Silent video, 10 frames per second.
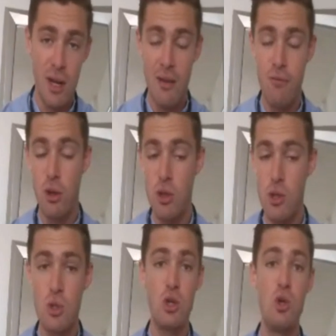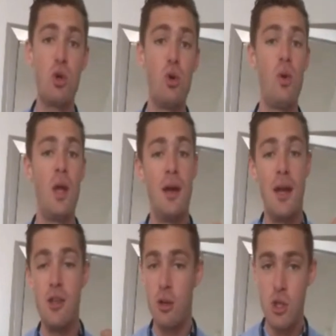Okay, if you can use Google
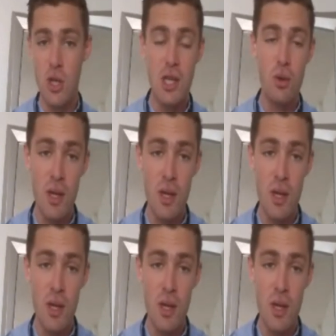and you can check